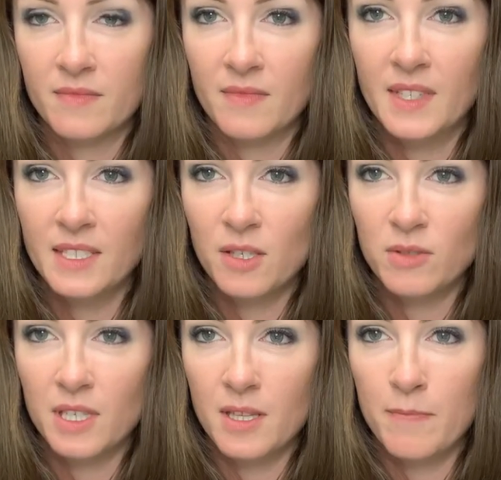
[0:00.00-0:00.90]
this
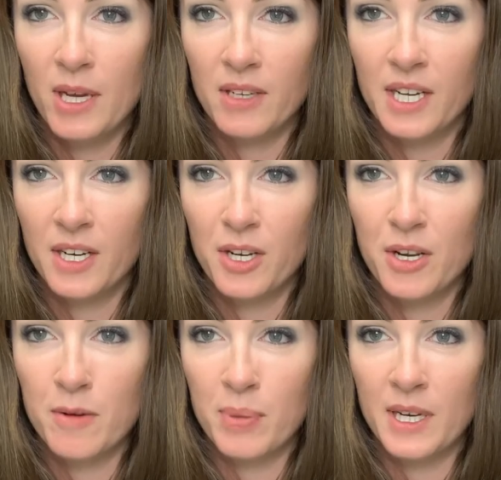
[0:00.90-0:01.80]
goes on the belt here.
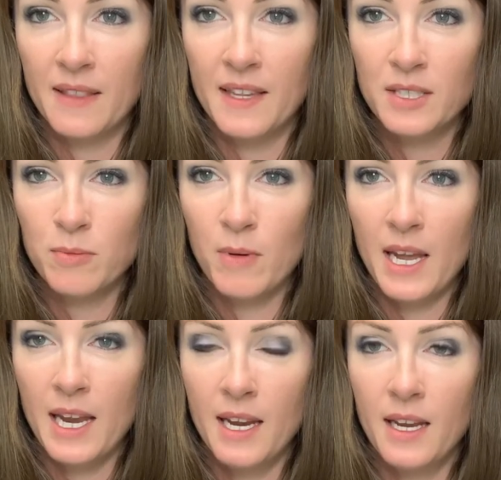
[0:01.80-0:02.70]
You can put it this
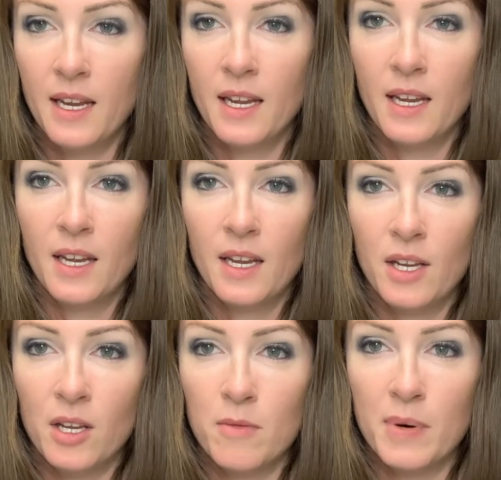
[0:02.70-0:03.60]
way.
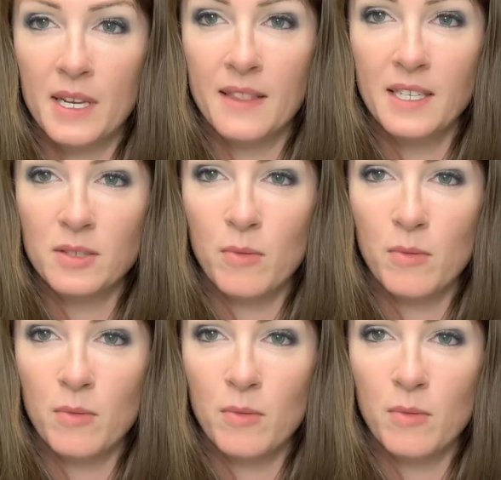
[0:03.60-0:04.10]
You can put it this